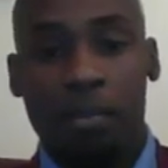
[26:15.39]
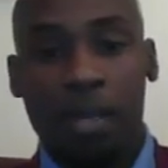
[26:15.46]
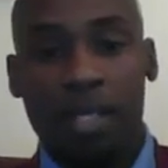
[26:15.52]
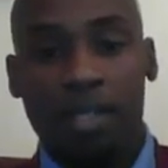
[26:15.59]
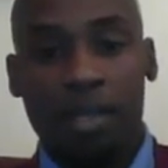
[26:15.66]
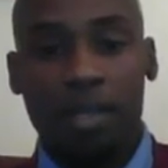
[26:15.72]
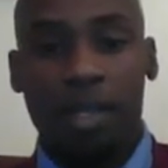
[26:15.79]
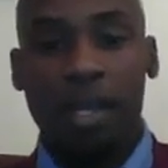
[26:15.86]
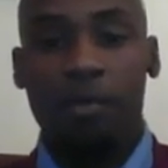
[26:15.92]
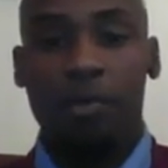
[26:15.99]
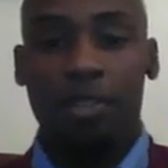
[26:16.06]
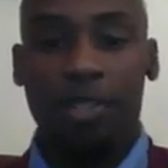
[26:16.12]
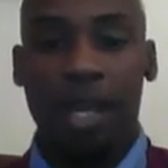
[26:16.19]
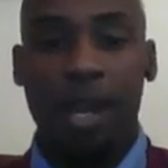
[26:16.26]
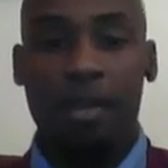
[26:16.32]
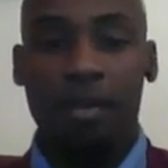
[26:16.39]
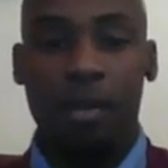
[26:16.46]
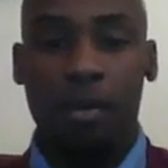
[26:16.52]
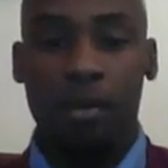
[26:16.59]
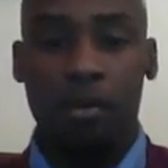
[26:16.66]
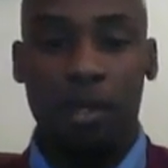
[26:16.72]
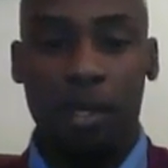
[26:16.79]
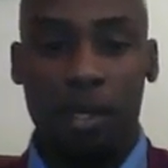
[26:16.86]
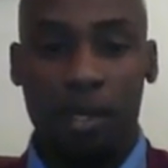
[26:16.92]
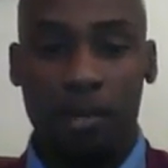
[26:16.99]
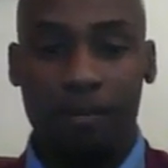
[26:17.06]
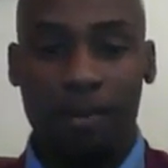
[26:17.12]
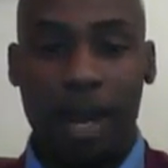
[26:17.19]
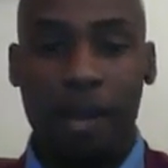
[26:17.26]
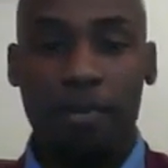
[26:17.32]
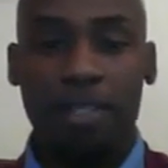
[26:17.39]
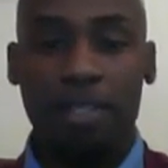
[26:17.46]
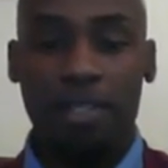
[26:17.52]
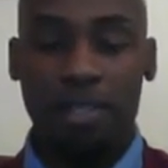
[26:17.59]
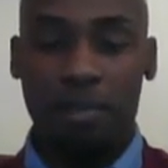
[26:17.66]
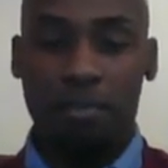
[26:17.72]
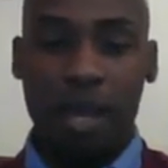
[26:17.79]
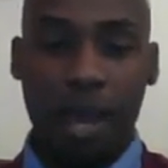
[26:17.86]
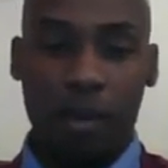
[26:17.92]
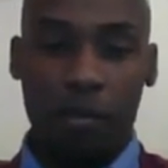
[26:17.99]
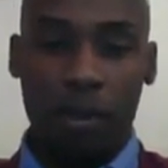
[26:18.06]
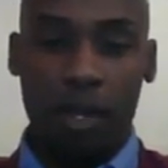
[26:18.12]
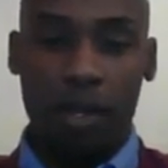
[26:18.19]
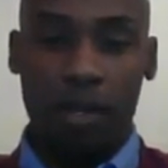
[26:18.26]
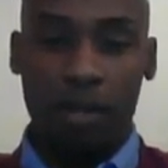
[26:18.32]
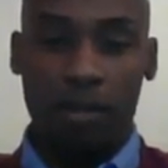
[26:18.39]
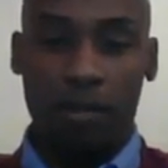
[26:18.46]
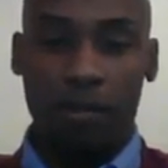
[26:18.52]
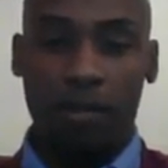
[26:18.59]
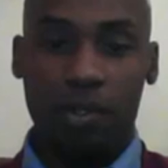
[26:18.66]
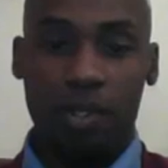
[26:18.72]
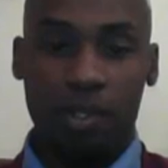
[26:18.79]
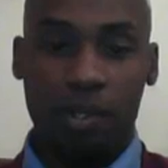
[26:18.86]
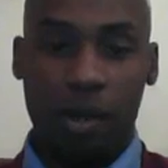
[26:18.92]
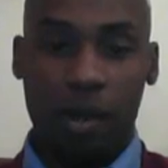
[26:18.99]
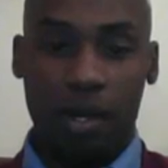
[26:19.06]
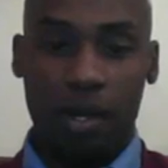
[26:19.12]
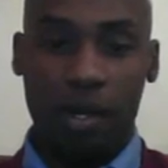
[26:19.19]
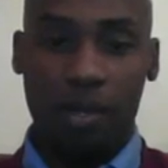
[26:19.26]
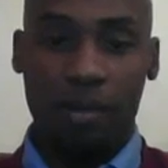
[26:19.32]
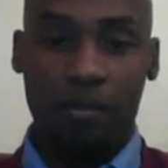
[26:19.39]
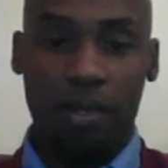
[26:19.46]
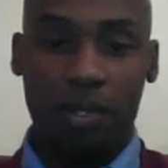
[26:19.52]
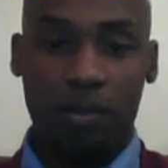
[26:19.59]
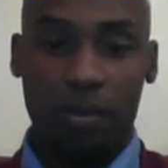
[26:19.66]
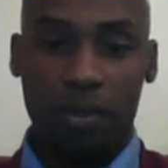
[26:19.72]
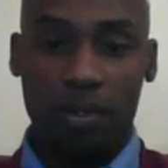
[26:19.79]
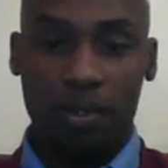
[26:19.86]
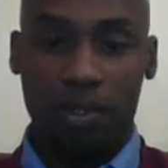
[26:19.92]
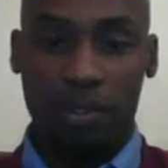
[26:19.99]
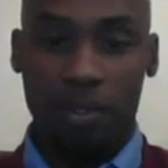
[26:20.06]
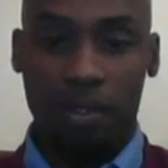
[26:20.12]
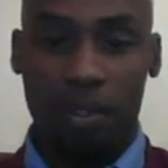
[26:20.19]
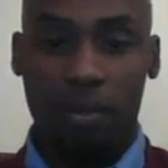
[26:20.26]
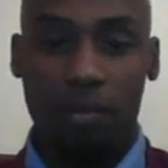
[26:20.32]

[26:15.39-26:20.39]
Basically, they will download viruses and malware onto the targeted individual's